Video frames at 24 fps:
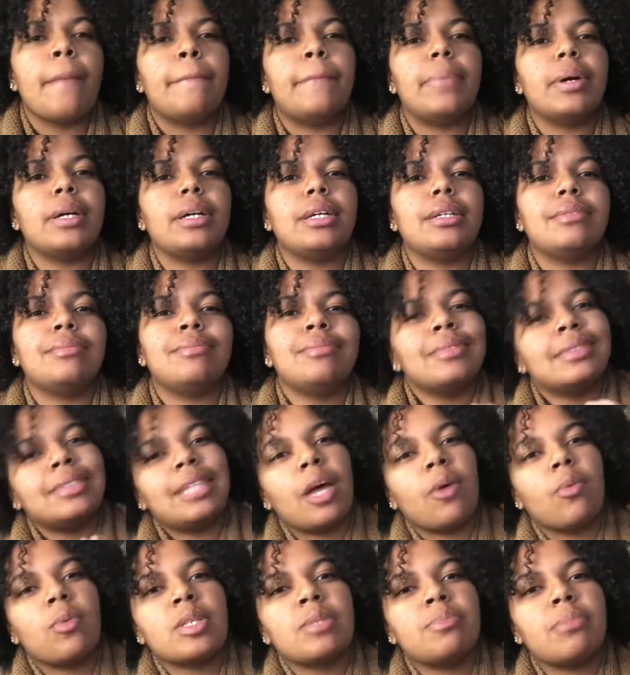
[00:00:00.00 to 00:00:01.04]
But
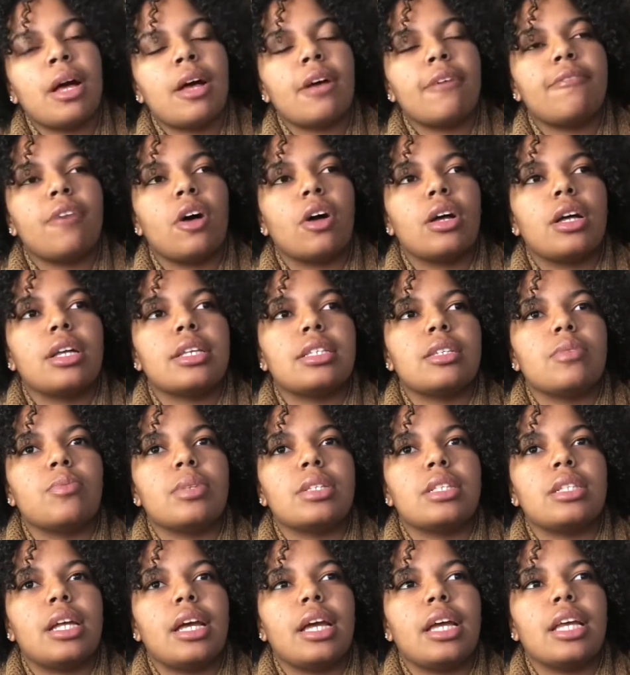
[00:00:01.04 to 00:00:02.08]
that was my fault, because it
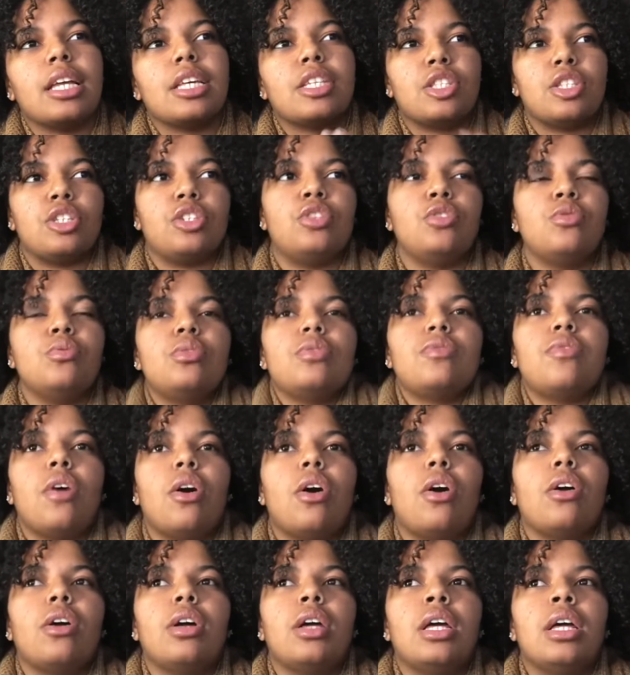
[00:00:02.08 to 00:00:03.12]
was like, it's the dude's
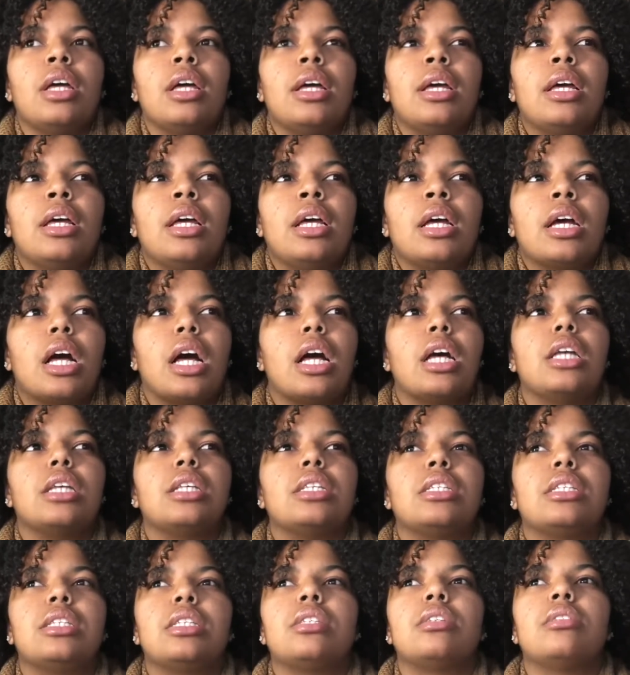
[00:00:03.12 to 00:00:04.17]
fault,
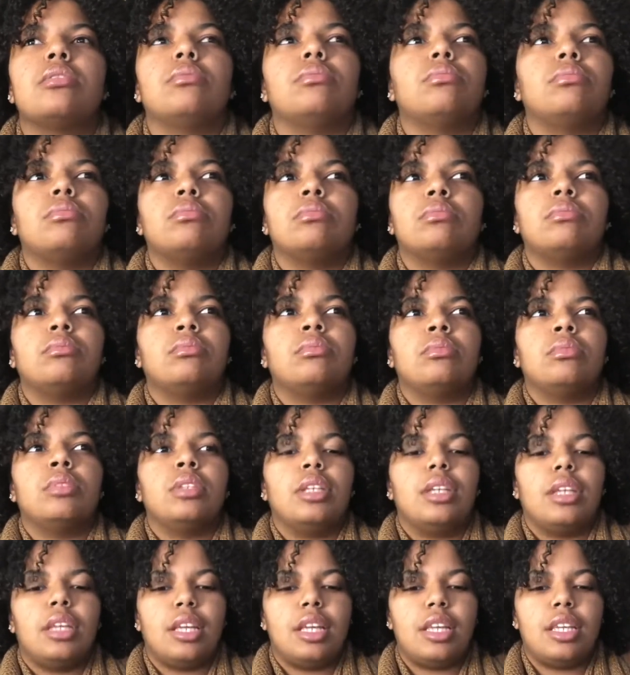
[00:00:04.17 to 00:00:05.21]
because
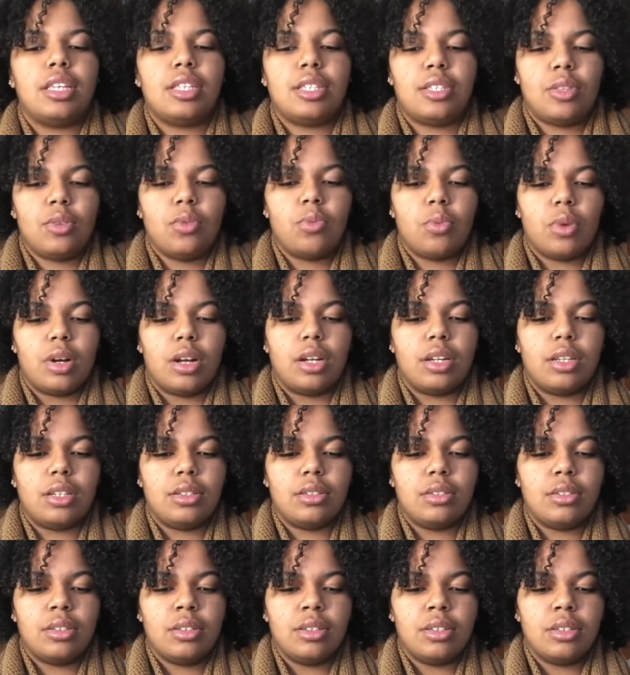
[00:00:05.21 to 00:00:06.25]
he's the
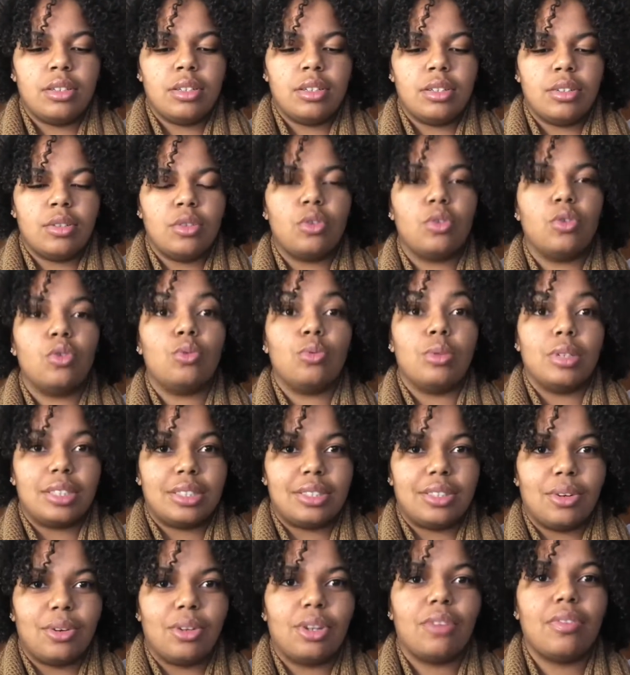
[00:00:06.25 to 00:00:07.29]
one who was
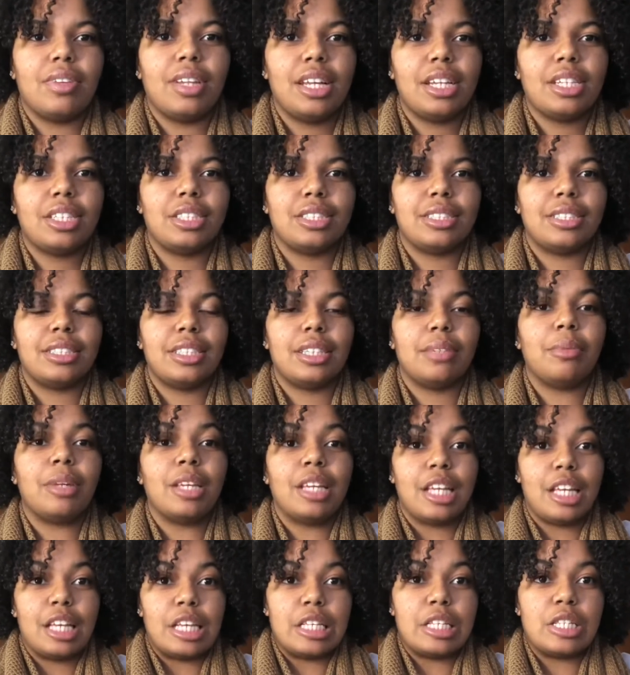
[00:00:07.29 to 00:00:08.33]
still in a relationship.
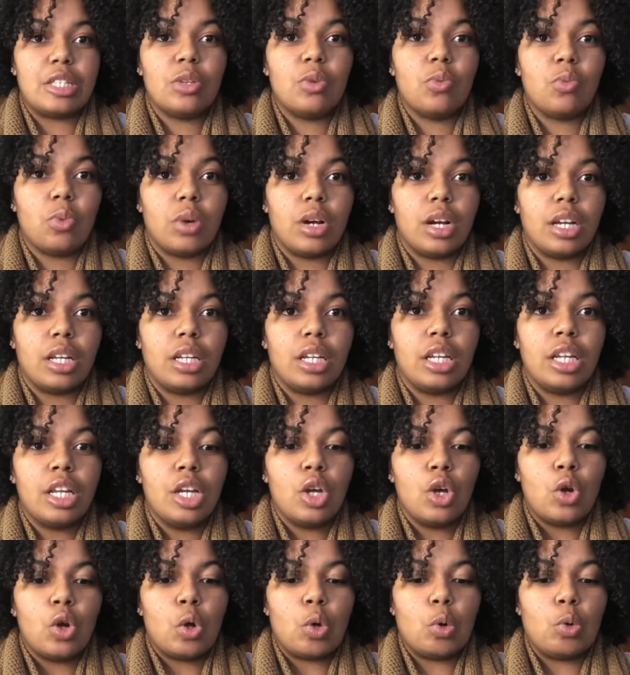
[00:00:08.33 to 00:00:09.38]
He's the one
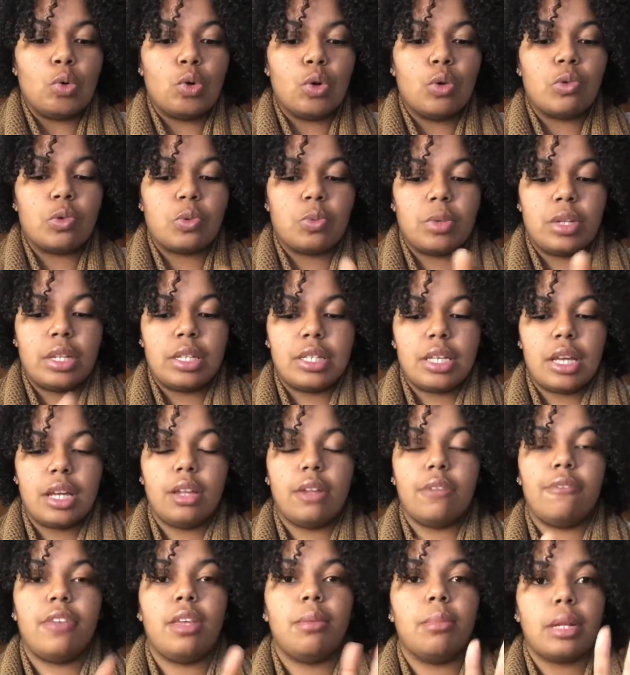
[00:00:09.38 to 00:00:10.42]
who knows when to tell
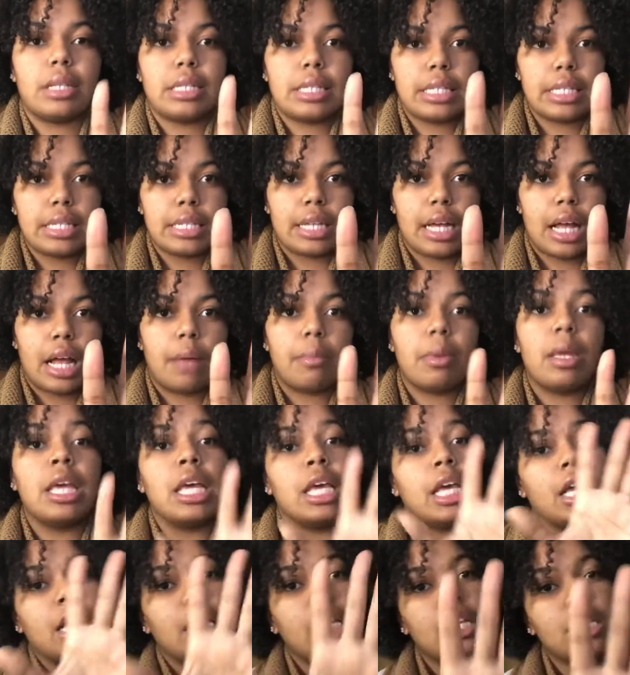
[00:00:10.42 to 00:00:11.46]
a female to stop.
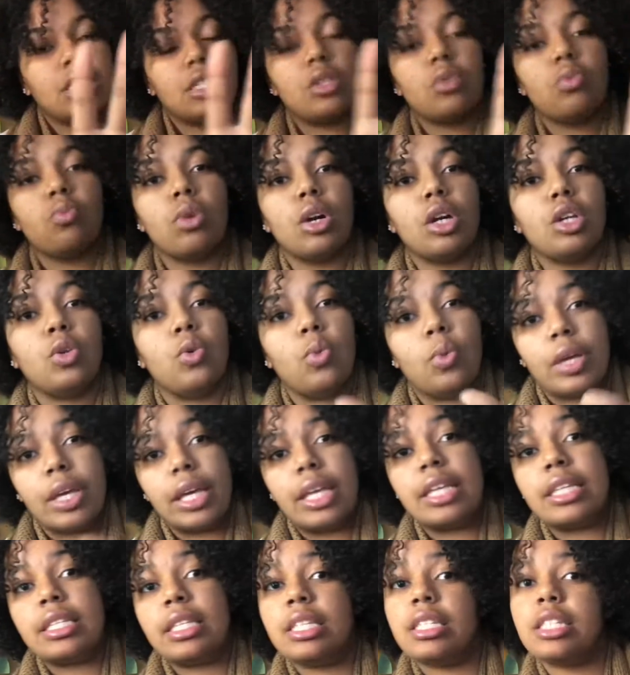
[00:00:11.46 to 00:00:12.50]
He's the one who can
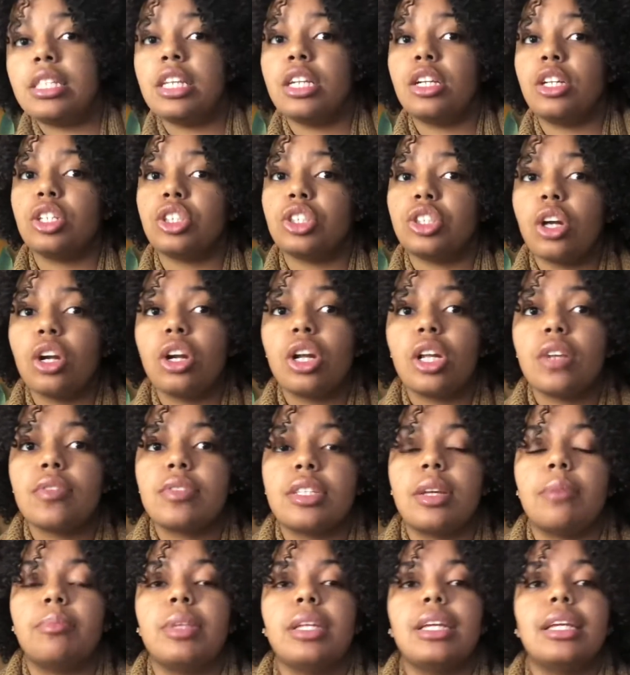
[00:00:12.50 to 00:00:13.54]
easily sit here and start off
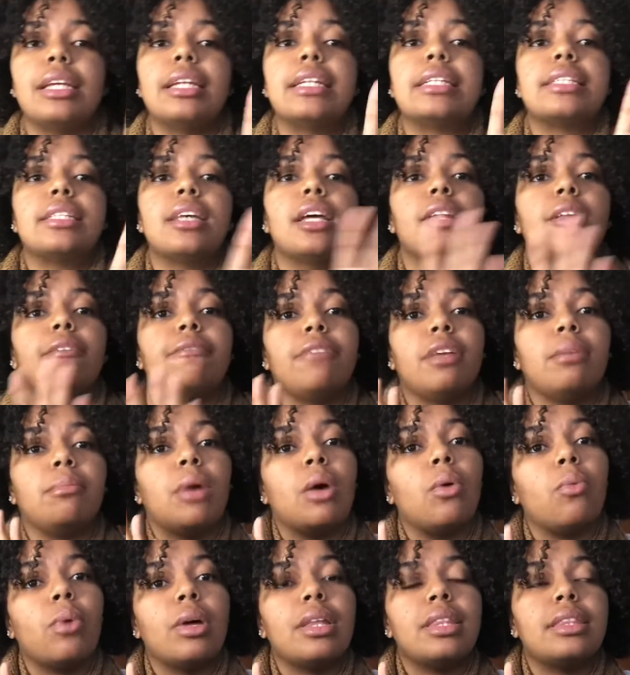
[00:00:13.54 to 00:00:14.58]
something and tell a
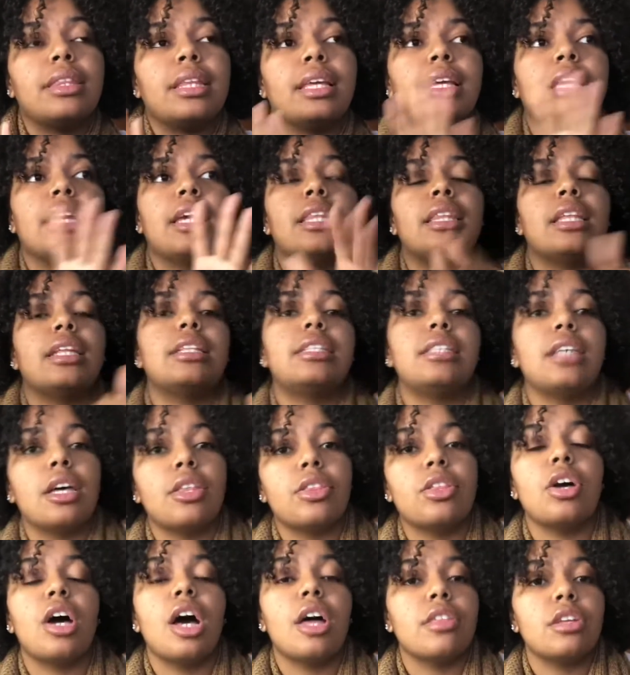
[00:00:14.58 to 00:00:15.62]
female one thing and then tell
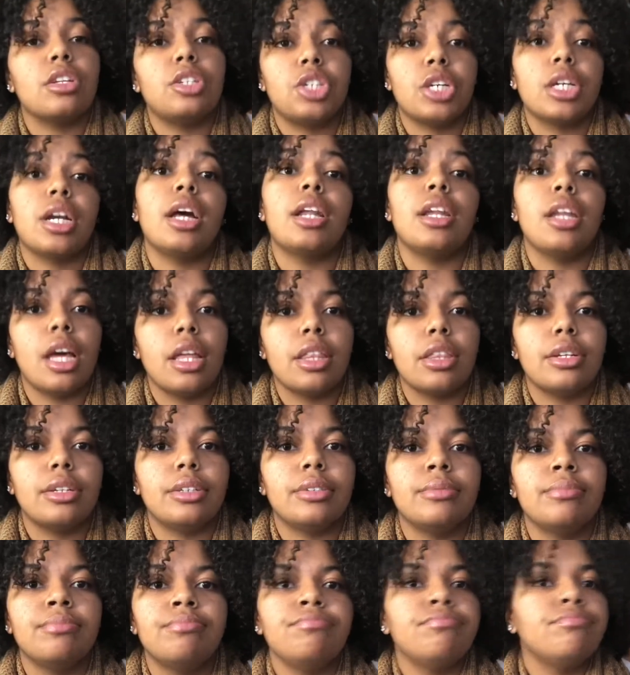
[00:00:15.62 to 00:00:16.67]
the other chick another.
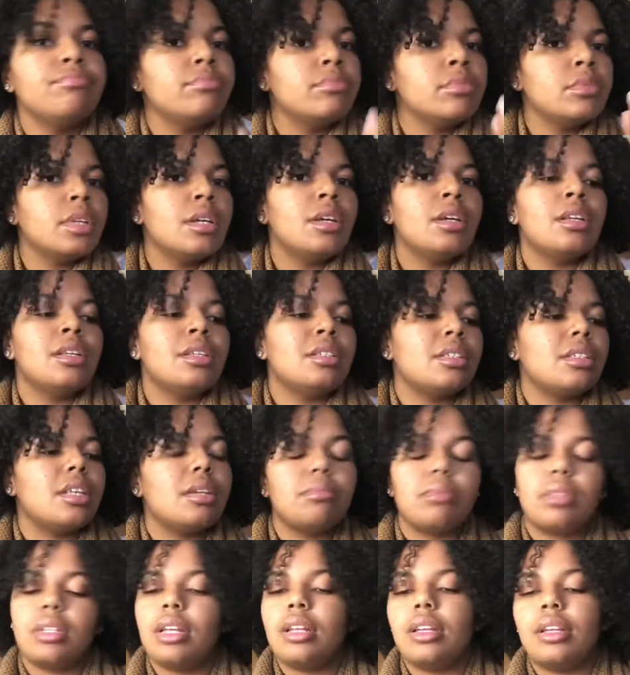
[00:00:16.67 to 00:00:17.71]

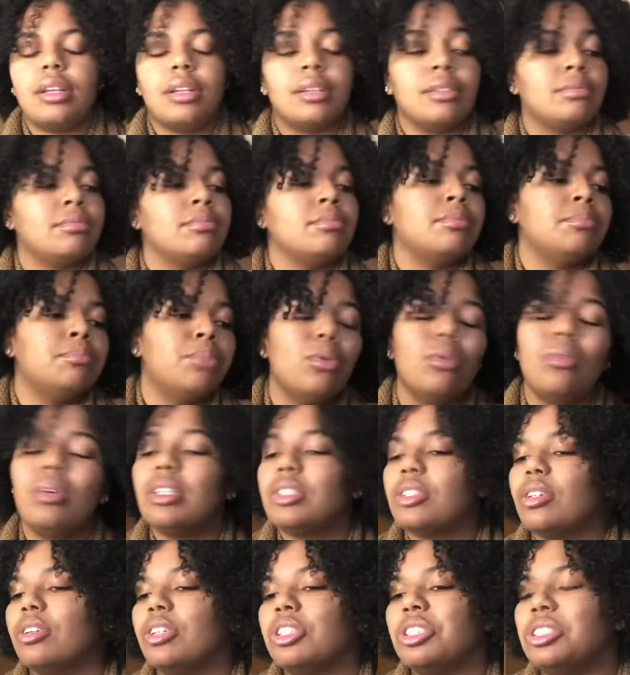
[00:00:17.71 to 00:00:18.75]
Some
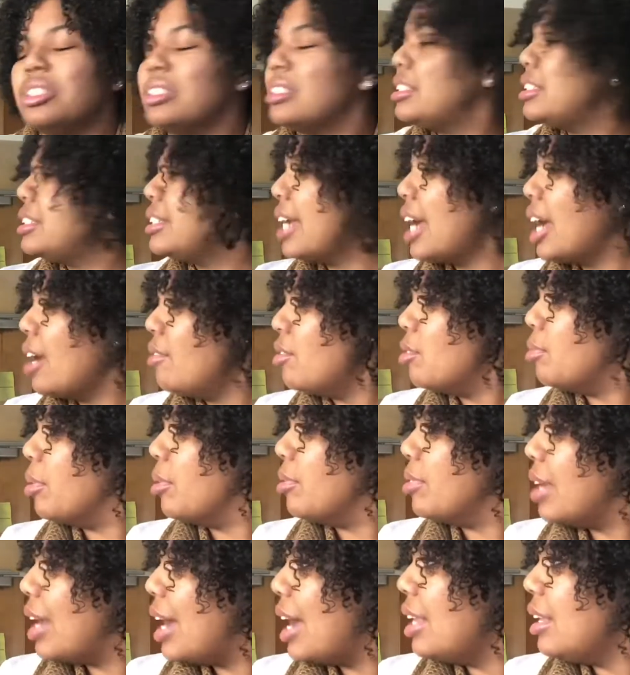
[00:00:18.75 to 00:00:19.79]
boys are just terrible,
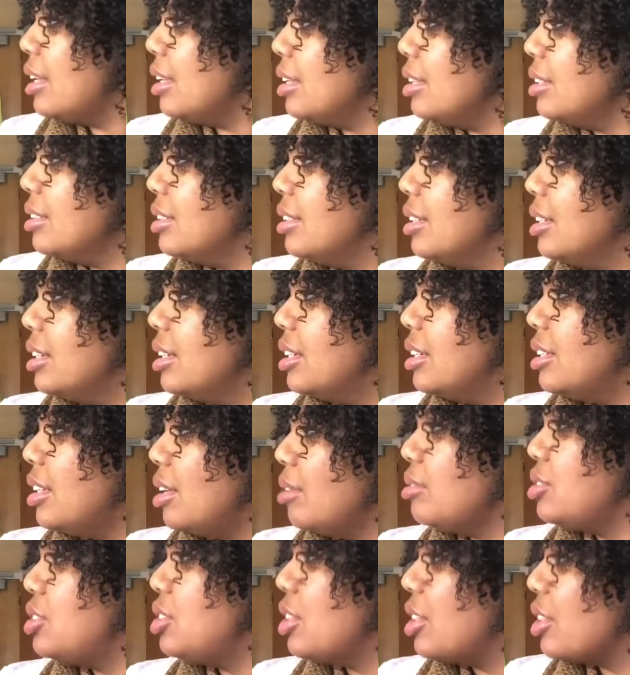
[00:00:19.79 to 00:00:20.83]
Nyla.
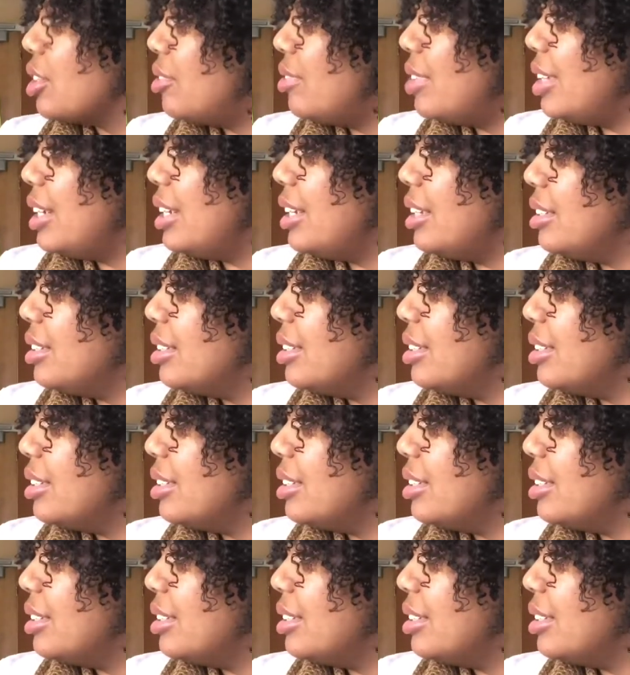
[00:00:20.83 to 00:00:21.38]
Don't you agree?